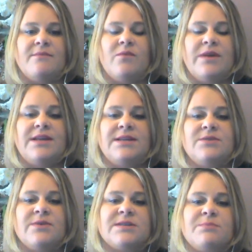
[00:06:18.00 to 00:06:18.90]
We
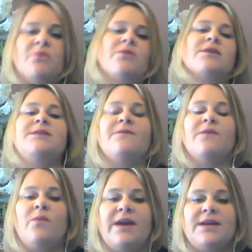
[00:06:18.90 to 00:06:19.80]
need to explore
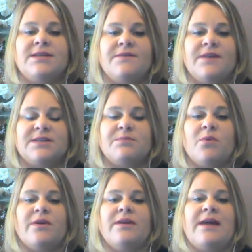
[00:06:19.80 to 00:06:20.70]
different ways of
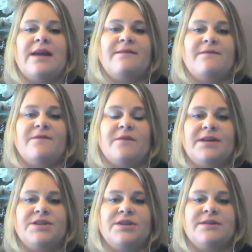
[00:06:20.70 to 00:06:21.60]
exploring that
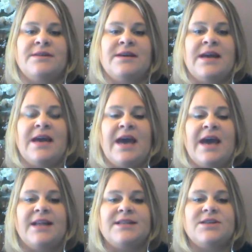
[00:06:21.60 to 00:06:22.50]
information.
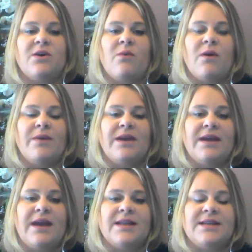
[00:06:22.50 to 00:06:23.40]
And so what
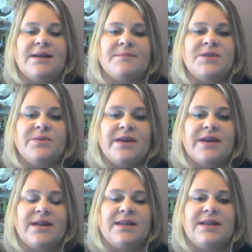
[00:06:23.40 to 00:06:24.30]
we ended up
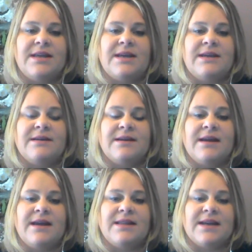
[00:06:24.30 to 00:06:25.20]
doing in
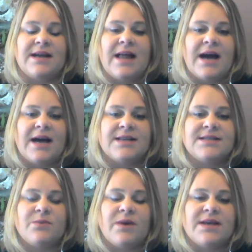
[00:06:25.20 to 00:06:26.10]
the class
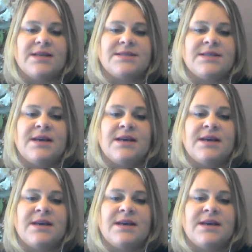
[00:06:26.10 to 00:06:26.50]
was